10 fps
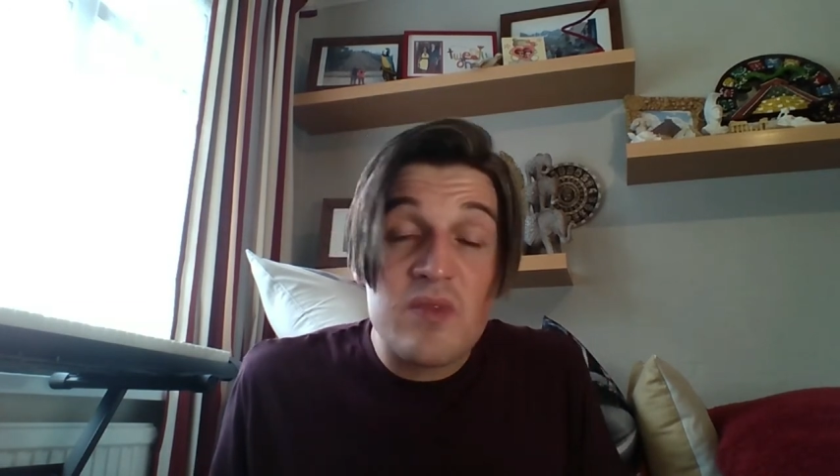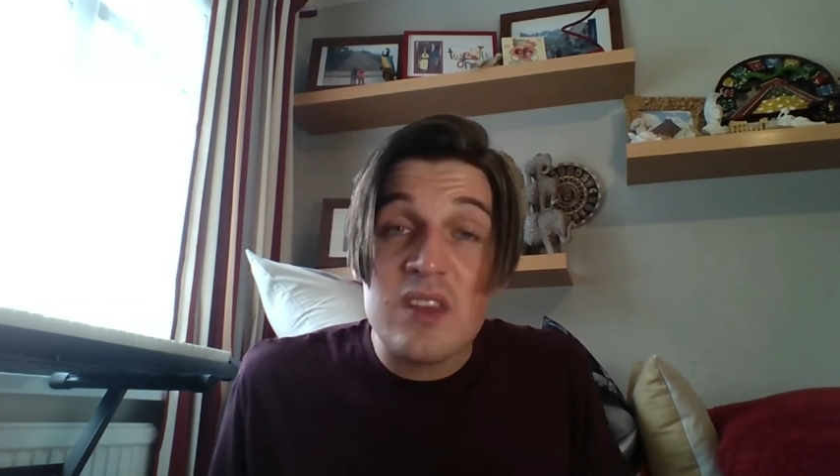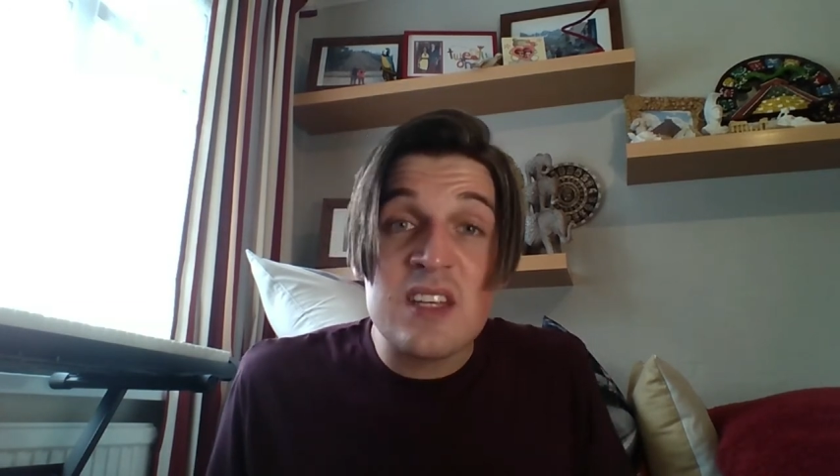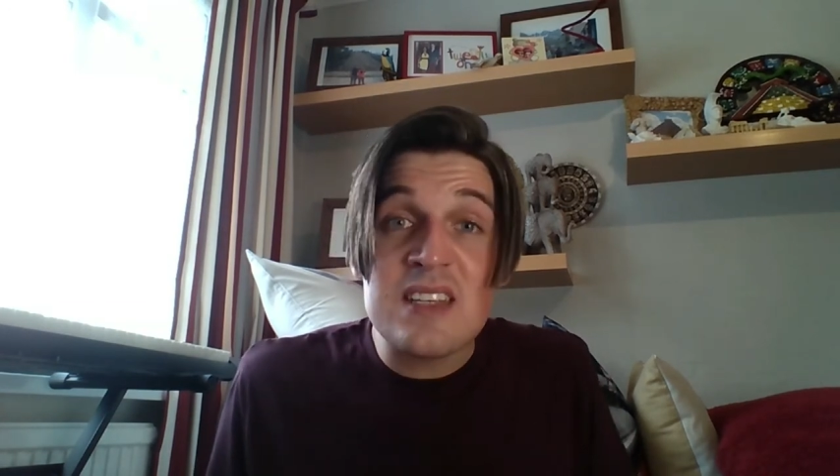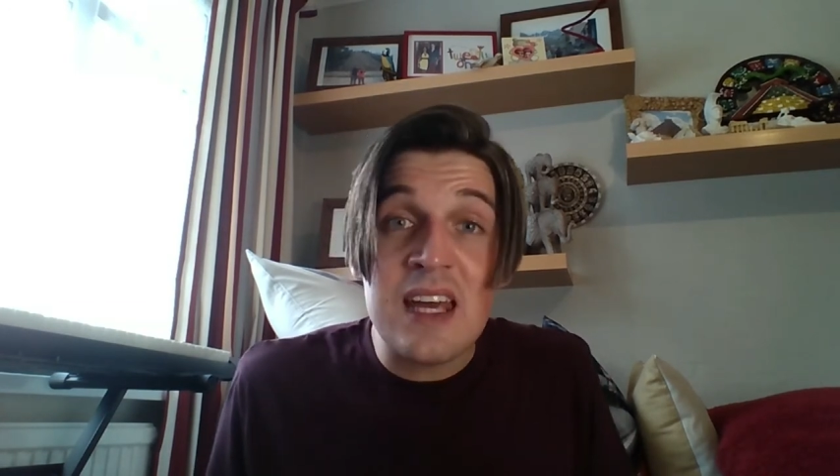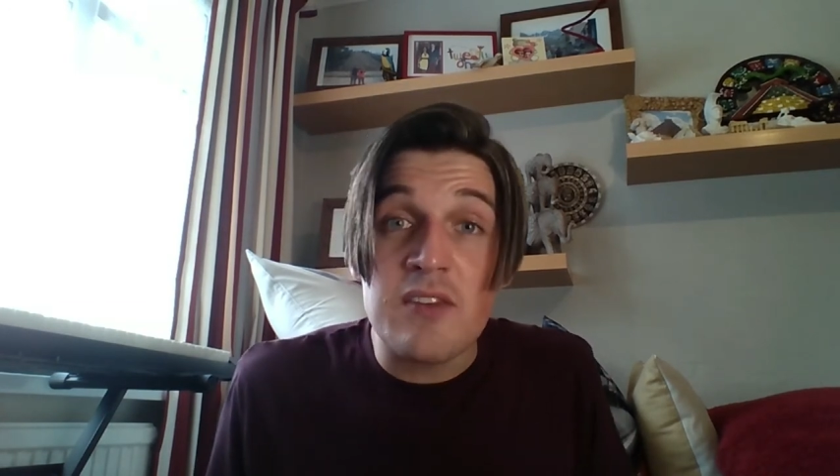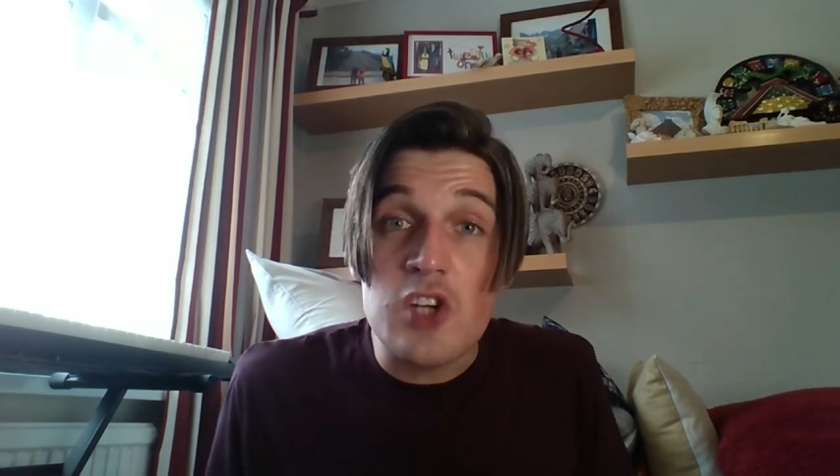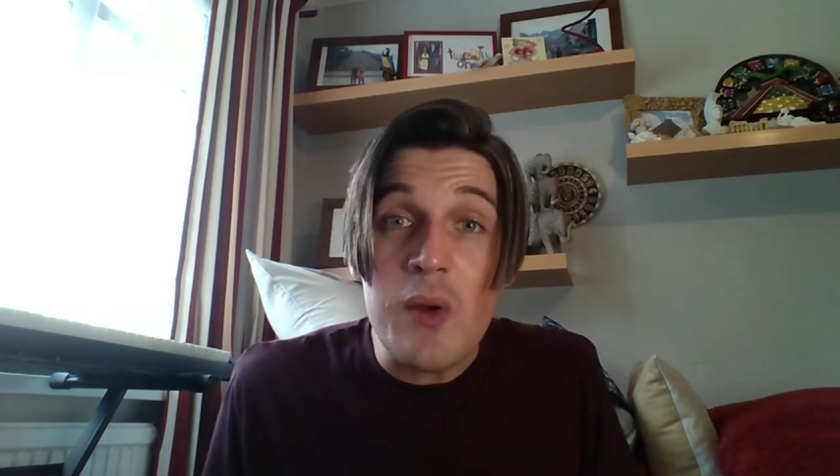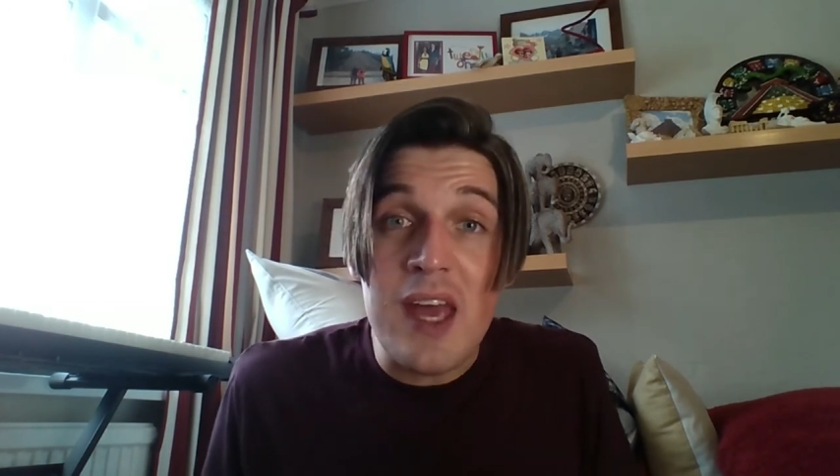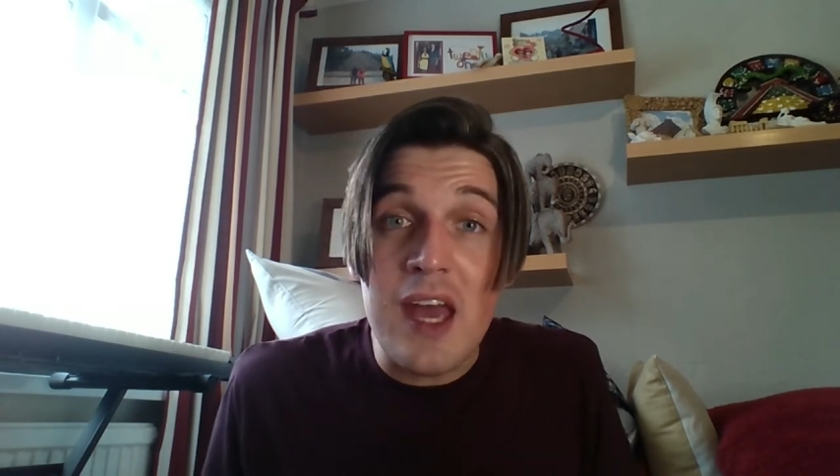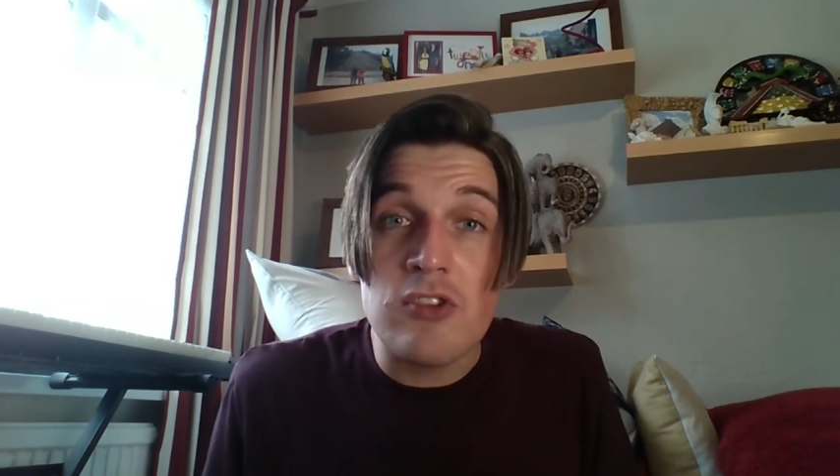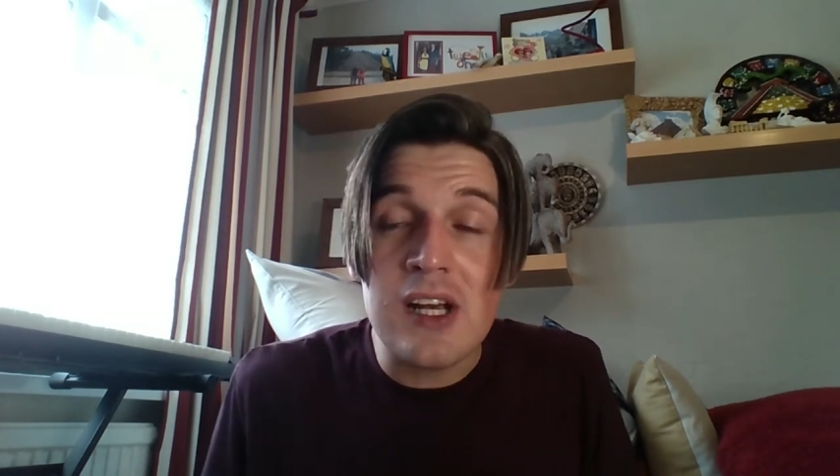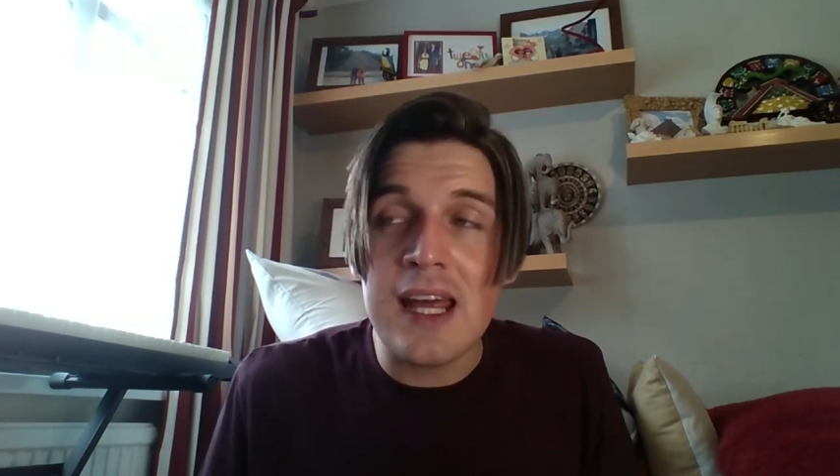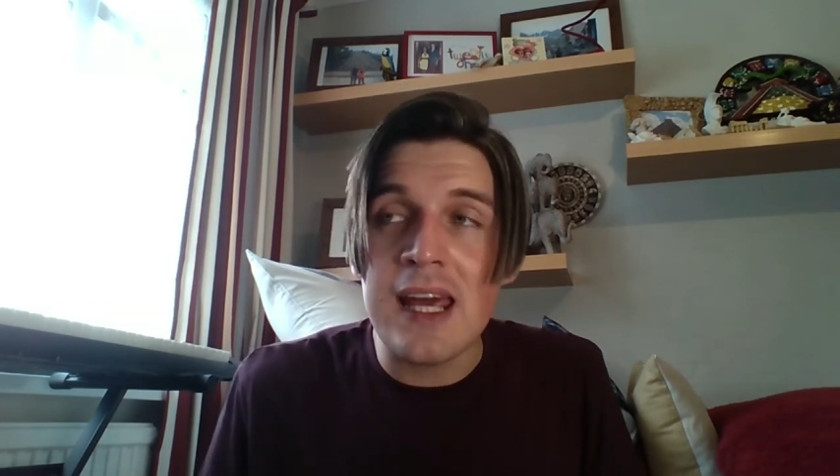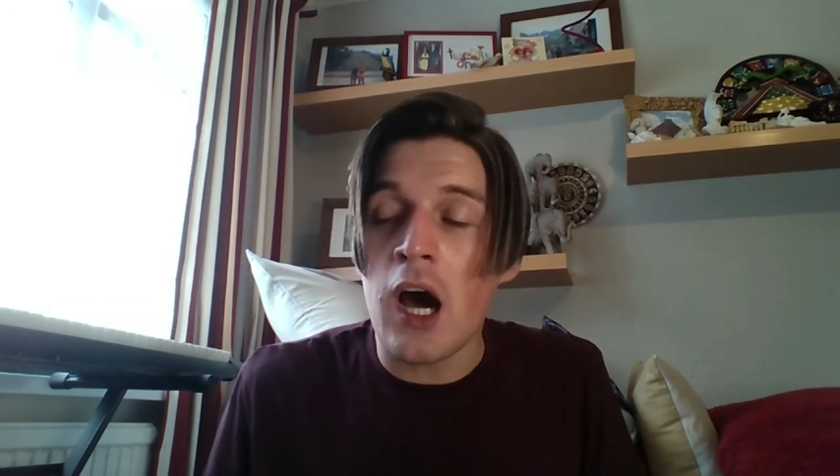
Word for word: the sake of doing it, really,